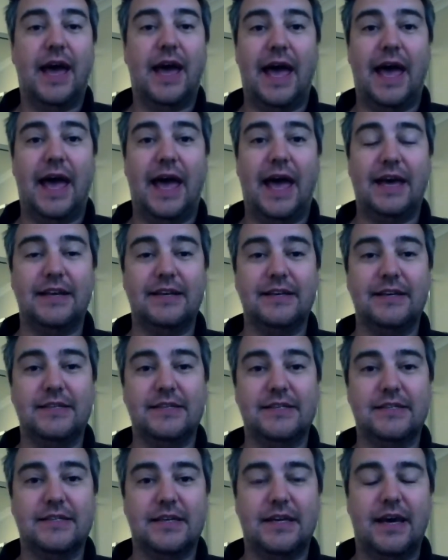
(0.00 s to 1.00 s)

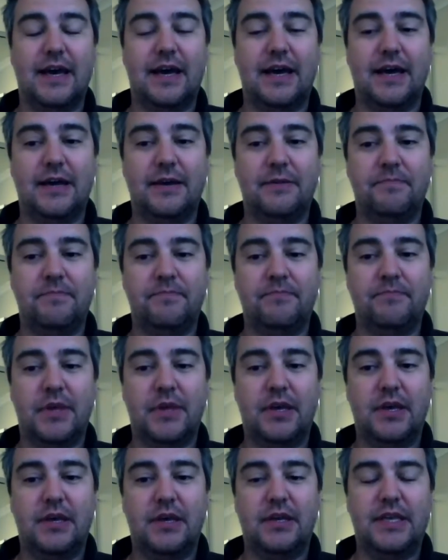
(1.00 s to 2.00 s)
And
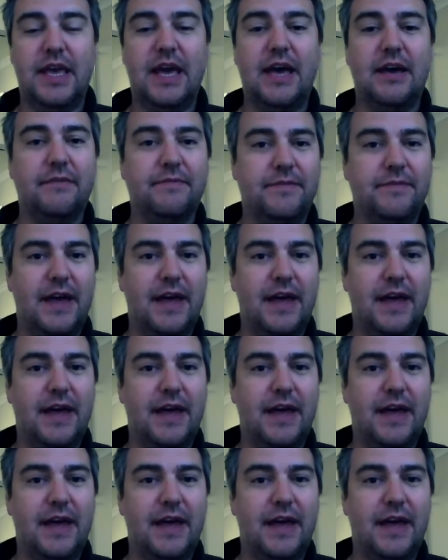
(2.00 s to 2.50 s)
for